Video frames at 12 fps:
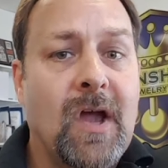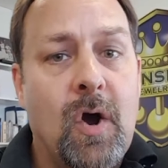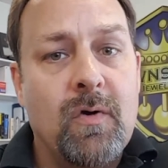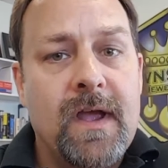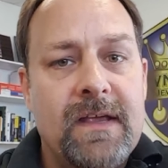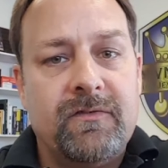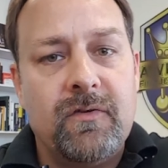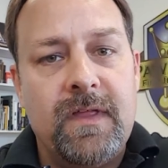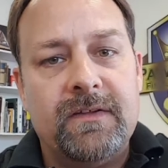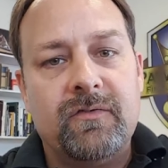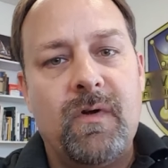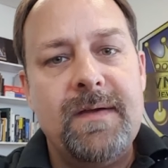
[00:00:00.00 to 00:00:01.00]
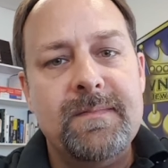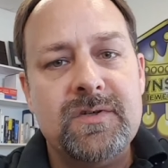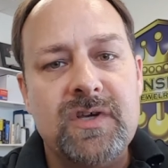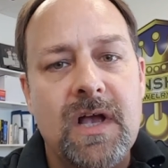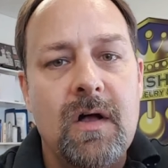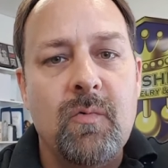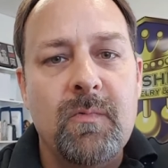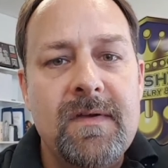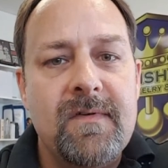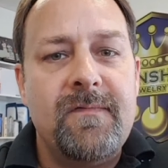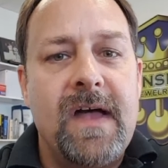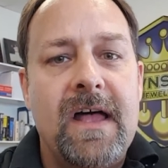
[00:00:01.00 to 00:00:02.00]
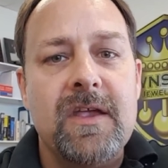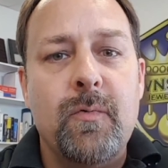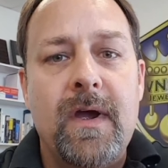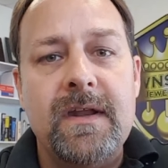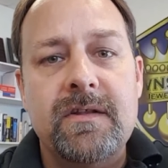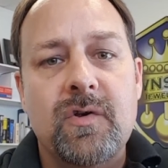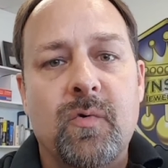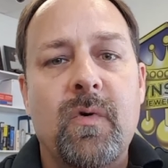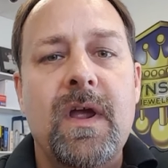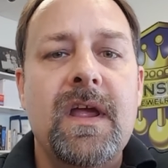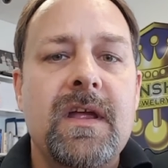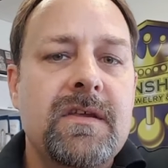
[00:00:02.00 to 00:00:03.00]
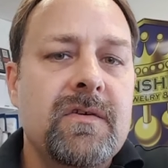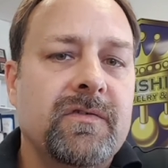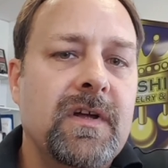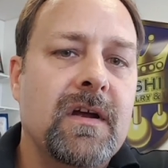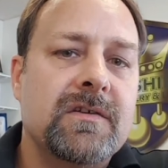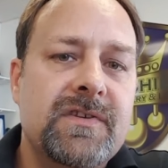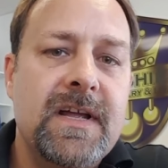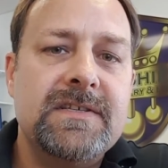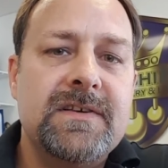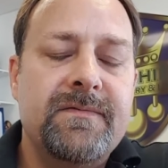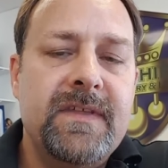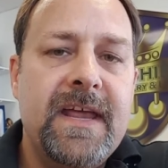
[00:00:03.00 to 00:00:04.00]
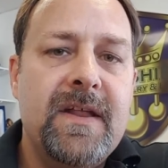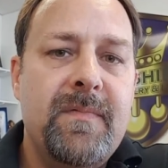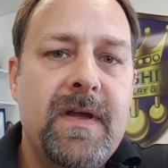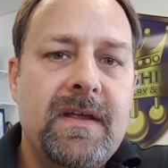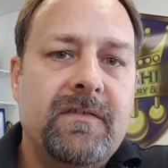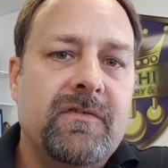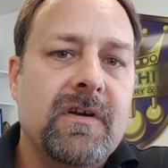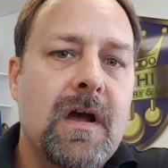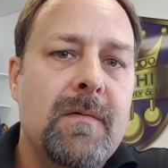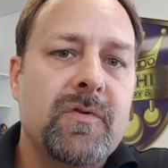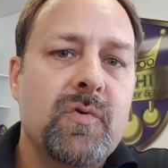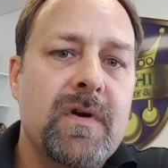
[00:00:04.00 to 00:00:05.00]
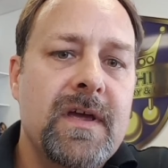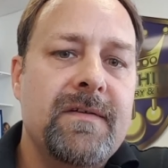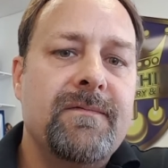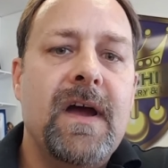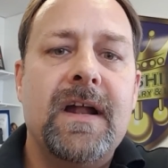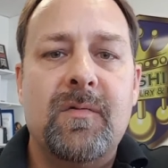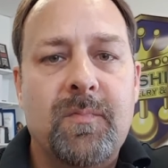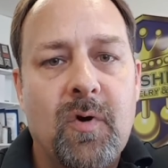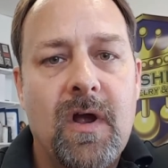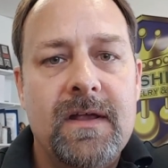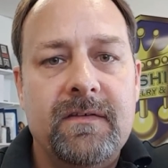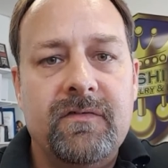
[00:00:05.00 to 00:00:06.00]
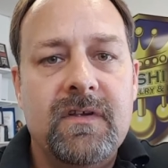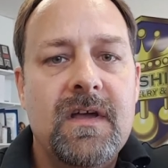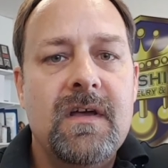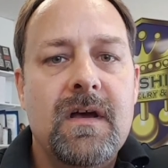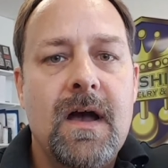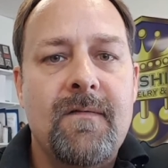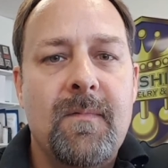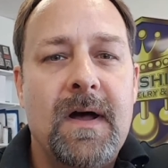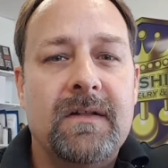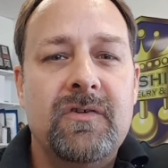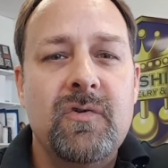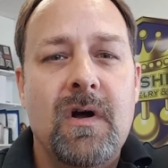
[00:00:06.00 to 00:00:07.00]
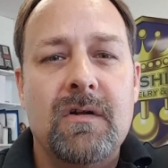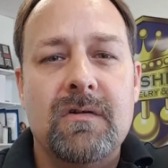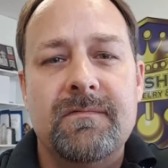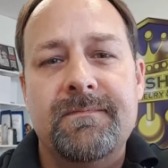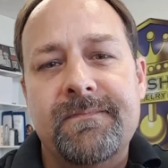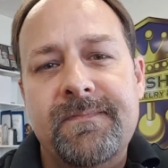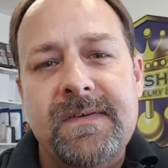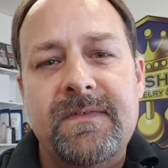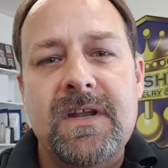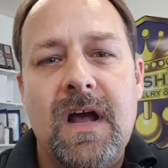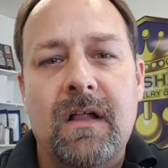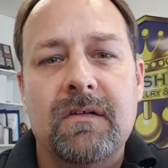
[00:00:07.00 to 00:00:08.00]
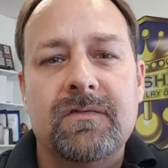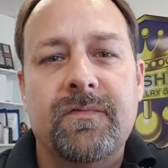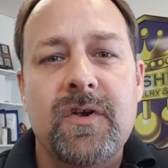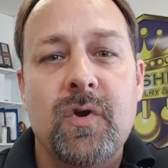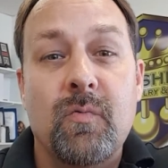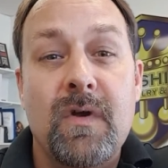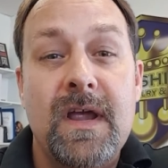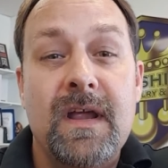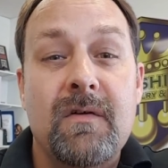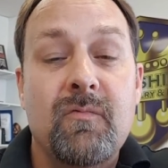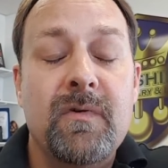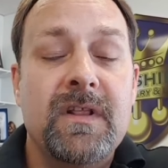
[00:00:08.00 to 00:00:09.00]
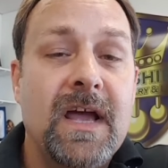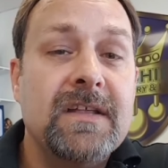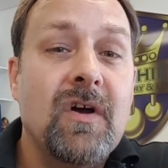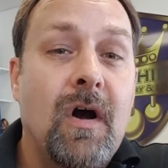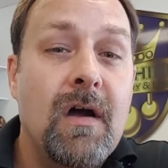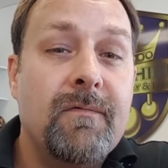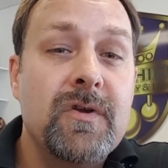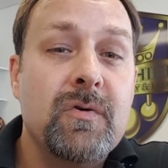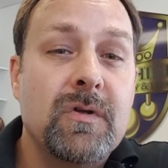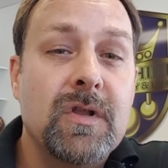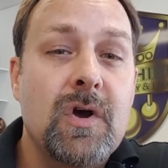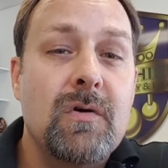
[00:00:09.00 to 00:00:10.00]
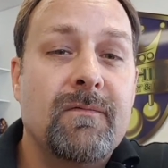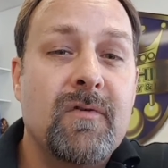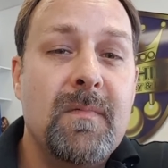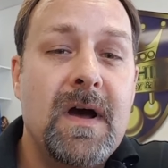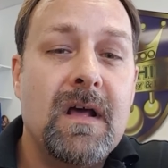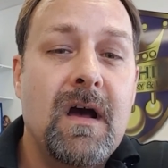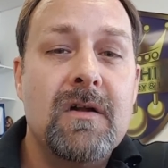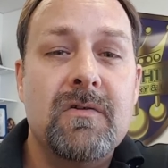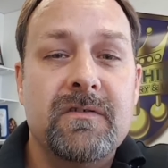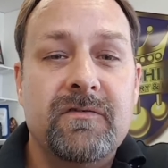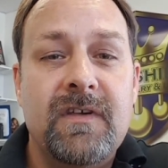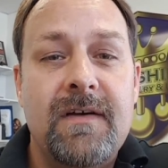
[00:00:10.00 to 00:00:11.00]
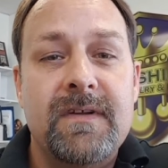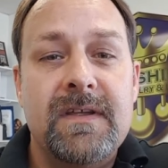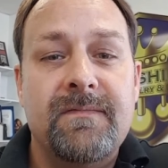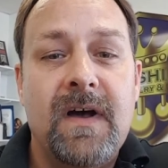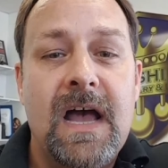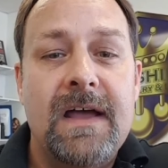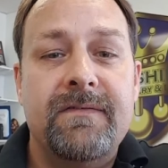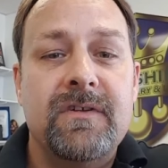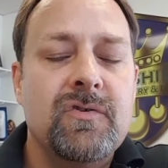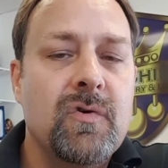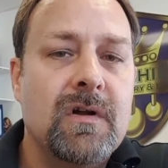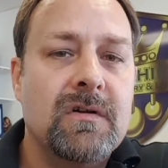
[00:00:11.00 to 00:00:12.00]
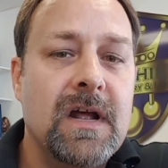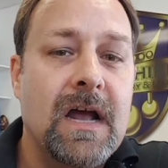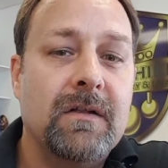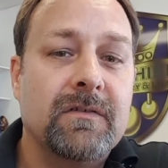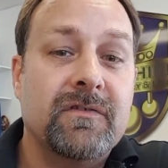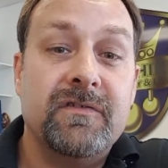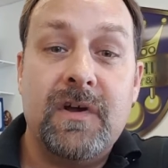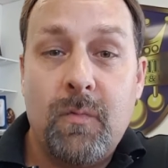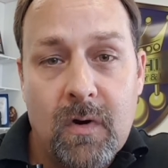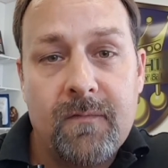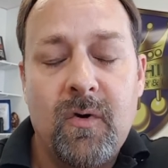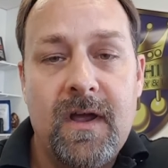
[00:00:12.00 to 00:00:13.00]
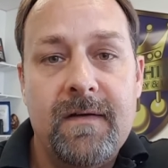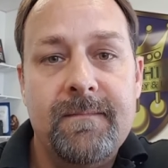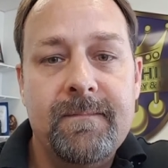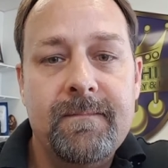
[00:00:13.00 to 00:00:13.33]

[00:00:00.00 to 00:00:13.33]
Okay, so that's great, Michelle. We've evaluated your ring and used our extensive database to come to a final price of about $250 for your ring. We'd like to offer you a loan for about $175 to $200. Does that work for you?